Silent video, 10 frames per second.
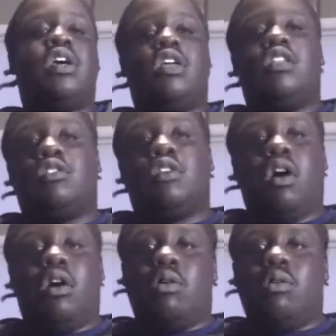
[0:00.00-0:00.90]

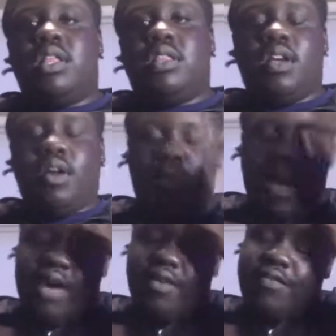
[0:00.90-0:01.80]
So it took a
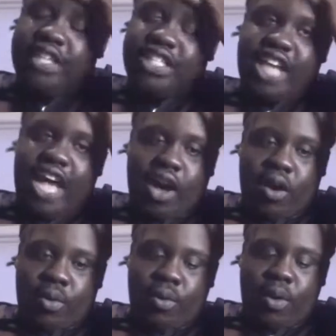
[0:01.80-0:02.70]
while to flesh
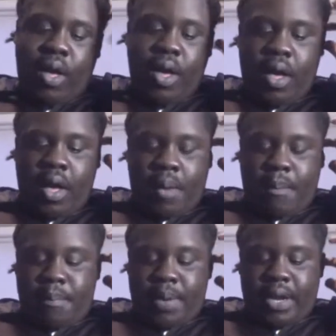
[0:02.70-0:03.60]
out,
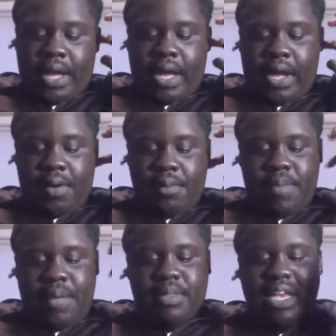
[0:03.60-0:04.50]
but
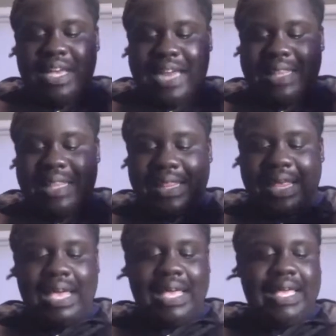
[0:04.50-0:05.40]
I'm saying that to
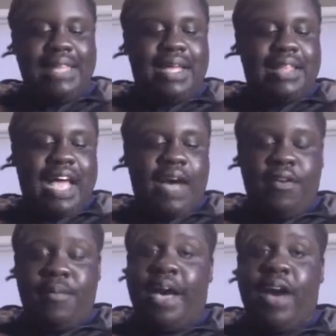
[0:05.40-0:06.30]
say Eli's Hour
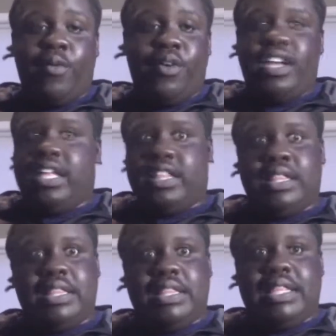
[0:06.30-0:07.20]
of Power
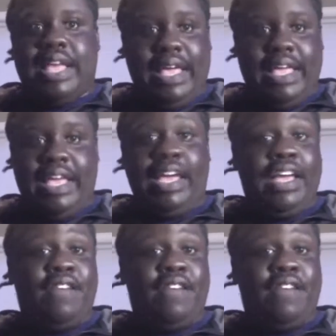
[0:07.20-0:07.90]
is taking.